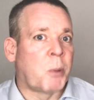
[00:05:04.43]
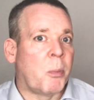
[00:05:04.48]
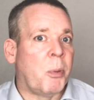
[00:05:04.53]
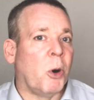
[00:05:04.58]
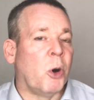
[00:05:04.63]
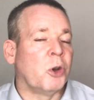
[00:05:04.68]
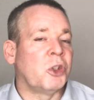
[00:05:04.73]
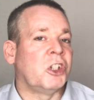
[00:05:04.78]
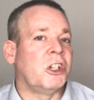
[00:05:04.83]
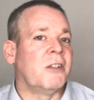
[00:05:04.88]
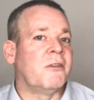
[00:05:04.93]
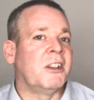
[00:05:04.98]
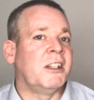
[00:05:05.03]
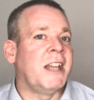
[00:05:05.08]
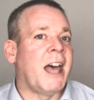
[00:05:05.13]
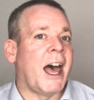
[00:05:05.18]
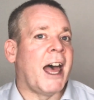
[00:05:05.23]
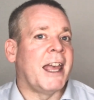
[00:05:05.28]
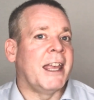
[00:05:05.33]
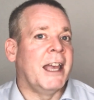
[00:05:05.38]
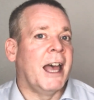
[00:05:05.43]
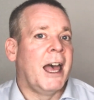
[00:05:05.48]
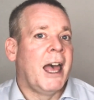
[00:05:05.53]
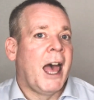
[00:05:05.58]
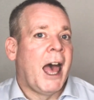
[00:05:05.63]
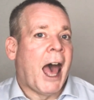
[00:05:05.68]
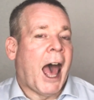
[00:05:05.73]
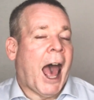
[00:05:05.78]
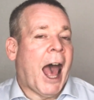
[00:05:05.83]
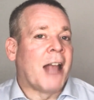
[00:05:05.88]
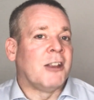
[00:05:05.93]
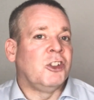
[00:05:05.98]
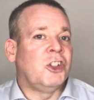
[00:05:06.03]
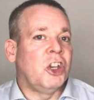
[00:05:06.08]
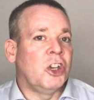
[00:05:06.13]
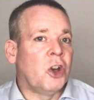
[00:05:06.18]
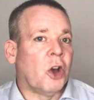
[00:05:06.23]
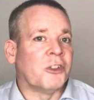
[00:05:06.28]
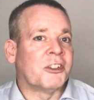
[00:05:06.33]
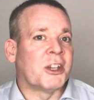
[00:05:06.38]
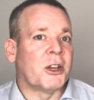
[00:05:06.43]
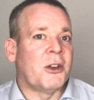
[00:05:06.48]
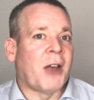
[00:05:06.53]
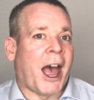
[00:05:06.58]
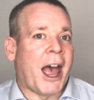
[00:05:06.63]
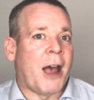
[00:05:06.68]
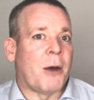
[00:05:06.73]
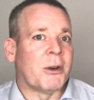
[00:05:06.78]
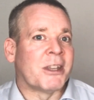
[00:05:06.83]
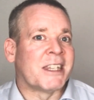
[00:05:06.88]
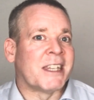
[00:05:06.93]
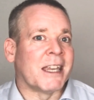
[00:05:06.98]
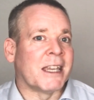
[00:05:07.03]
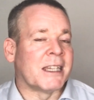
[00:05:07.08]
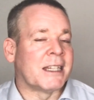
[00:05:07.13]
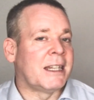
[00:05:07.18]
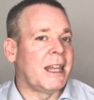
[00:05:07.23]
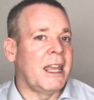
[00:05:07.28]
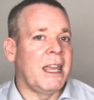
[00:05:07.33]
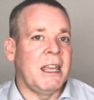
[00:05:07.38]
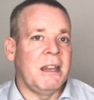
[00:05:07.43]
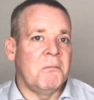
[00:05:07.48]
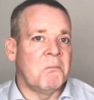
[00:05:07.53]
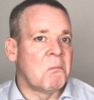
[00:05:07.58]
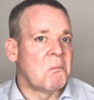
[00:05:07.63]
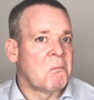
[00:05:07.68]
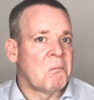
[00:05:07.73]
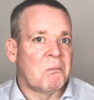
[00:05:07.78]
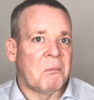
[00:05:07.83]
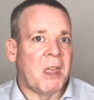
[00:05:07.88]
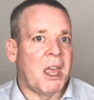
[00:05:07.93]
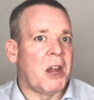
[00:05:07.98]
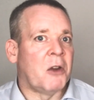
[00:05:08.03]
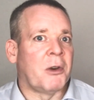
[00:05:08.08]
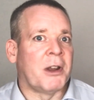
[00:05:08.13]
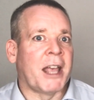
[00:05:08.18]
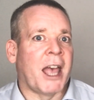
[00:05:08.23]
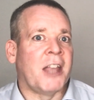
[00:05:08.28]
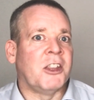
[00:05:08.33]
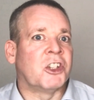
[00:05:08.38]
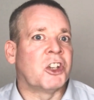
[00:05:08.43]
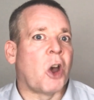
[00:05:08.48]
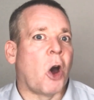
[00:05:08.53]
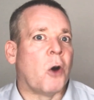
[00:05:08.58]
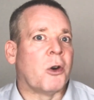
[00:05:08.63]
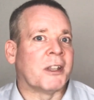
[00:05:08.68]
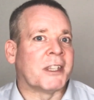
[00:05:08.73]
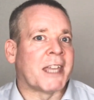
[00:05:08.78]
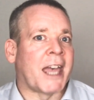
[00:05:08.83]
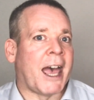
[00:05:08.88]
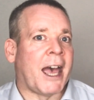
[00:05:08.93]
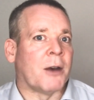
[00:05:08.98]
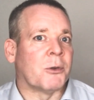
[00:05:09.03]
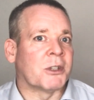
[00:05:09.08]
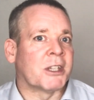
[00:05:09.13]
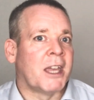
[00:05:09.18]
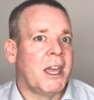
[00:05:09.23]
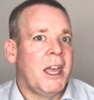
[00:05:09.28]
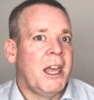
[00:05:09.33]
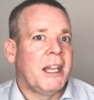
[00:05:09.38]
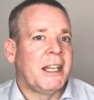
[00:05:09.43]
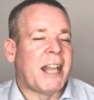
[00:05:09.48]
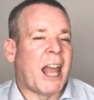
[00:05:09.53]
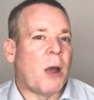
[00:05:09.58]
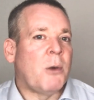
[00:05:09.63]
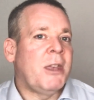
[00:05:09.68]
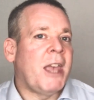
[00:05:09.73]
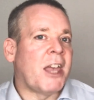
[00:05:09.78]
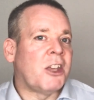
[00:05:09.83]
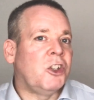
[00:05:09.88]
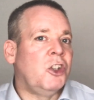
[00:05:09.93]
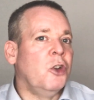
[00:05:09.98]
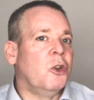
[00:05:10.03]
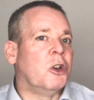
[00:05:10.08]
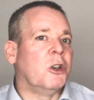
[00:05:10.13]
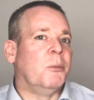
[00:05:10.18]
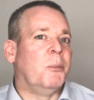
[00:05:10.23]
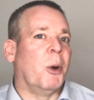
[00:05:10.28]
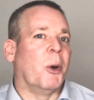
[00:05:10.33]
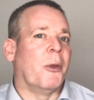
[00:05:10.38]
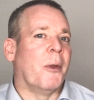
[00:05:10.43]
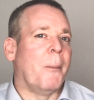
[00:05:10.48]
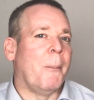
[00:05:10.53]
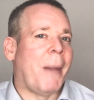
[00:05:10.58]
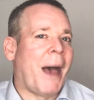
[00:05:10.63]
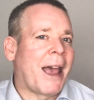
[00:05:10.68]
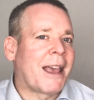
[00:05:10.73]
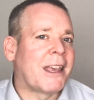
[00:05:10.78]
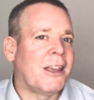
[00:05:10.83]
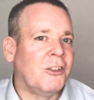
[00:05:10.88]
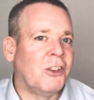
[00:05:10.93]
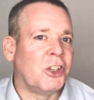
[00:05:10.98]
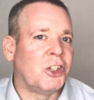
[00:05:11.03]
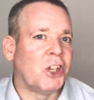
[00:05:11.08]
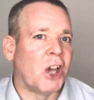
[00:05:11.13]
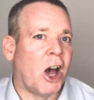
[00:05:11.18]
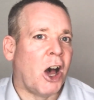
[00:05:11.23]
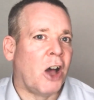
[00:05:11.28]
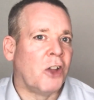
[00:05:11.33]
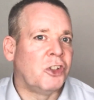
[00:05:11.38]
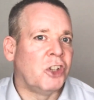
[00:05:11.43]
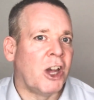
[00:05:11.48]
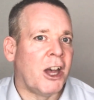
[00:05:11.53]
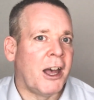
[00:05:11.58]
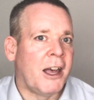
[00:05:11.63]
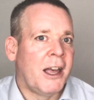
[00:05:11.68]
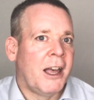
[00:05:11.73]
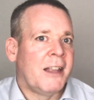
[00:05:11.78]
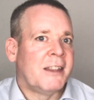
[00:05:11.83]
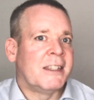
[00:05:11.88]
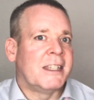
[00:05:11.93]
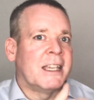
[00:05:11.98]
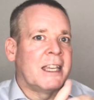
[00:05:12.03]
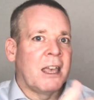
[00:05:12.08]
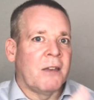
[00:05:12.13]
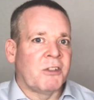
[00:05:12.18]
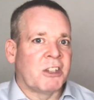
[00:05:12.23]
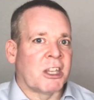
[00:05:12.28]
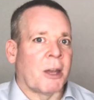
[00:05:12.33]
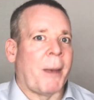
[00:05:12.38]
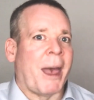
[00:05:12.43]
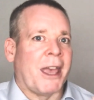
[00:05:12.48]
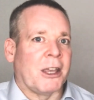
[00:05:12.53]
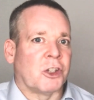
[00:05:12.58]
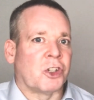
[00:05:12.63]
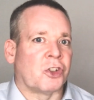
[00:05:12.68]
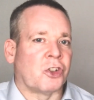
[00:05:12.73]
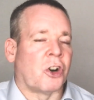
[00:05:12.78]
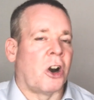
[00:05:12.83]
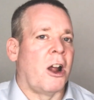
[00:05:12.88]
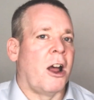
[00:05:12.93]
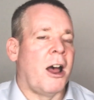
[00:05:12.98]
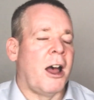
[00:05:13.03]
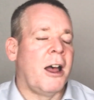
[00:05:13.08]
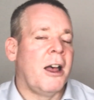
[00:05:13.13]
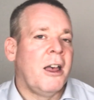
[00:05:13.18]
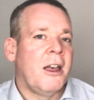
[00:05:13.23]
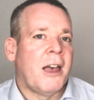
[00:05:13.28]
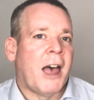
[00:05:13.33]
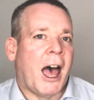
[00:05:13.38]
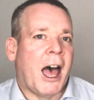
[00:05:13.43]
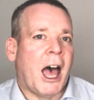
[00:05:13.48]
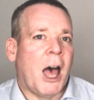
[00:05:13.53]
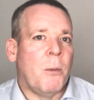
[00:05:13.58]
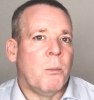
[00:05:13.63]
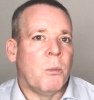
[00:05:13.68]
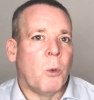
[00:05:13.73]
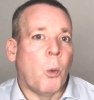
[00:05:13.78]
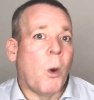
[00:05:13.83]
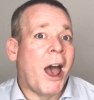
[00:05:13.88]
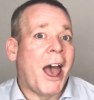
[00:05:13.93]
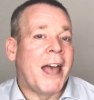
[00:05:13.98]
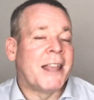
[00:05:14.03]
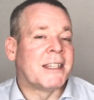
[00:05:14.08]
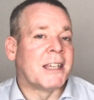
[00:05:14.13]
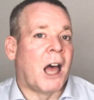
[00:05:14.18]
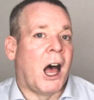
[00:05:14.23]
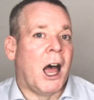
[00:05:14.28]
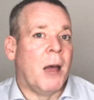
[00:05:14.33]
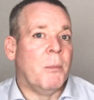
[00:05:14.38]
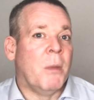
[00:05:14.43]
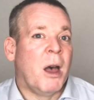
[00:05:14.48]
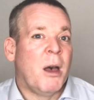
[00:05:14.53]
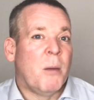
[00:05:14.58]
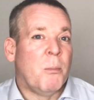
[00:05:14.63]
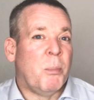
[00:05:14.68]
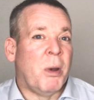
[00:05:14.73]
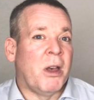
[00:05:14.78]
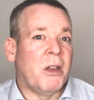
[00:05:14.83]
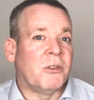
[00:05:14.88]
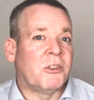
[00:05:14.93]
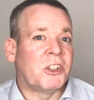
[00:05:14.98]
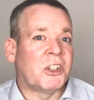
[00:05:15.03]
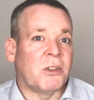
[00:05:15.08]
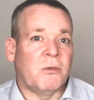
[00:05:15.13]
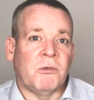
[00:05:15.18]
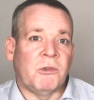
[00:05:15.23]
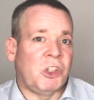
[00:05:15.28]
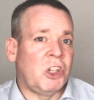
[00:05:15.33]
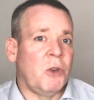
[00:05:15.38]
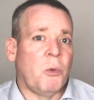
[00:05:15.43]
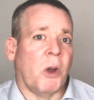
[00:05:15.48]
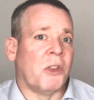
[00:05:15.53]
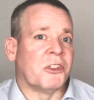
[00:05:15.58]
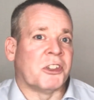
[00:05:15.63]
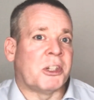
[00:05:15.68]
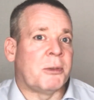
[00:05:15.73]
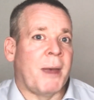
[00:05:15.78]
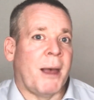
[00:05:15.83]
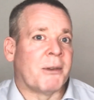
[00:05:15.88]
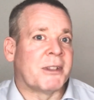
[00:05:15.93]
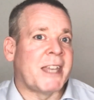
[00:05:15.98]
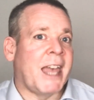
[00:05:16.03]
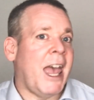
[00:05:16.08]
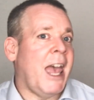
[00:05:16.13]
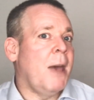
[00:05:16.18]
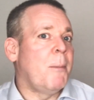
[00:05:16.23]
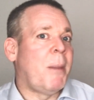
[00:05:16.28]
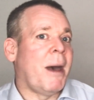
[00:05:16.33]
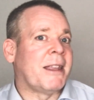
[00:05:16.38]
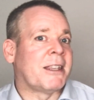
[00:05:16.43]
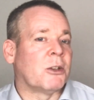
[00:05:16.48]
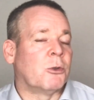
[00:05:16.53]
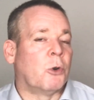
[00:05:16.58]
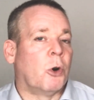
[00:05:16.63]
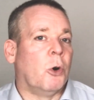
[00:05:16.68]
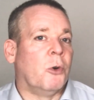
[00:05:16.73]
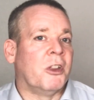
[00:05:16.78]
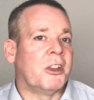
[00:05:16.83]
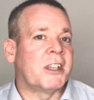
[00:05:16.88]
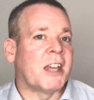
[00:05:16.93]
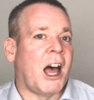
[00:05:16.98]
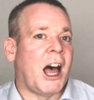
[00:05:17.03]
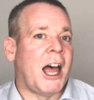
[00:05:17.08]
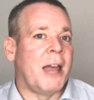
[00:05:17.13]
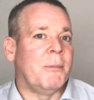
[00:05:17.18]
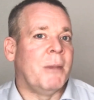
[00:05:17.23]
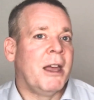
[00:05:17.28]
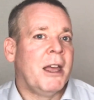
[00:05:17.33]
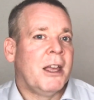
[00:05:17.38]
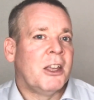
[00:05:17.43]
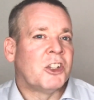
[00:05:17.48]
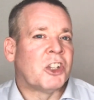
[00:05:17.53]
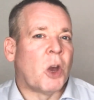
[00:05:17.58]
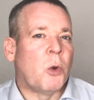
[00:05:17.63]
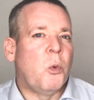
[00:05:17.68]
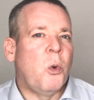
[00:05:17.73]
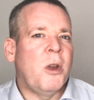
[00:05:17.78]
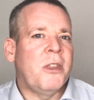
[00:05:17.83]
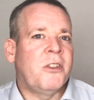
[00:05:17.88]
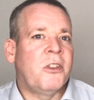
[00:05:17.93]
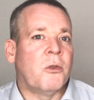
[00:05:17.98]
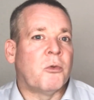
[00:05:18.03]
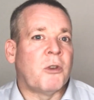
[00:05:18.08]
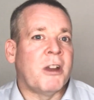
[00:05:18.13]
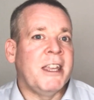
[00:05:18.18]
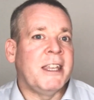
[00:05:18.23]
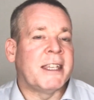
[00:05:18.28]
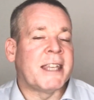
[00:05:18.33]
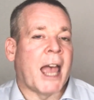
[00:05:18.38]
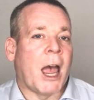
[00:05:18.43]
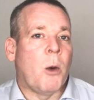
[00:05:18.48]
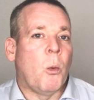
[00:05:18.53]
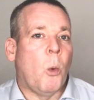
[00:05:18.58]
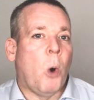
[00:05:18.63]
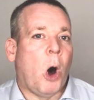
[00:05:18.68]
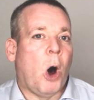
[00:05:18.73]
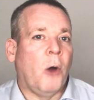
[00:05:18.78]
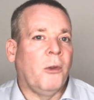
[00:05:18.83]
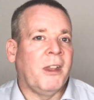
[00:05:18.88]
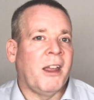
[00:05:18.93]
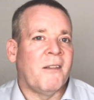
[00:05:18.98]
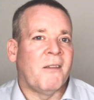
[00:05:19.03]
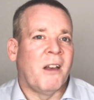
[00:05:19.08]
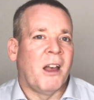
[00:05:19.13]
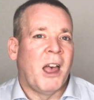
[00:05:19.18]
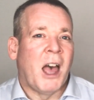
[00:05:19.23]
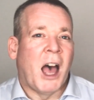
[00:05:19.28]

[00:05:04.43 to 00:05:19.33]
proportion of the day, and she got to hour 16, the hearing aids conked out. Now, yes, you could put them back in the charger to give some extra wear time, but she wants to be able to hear better all the time. So with the ReSound ONE,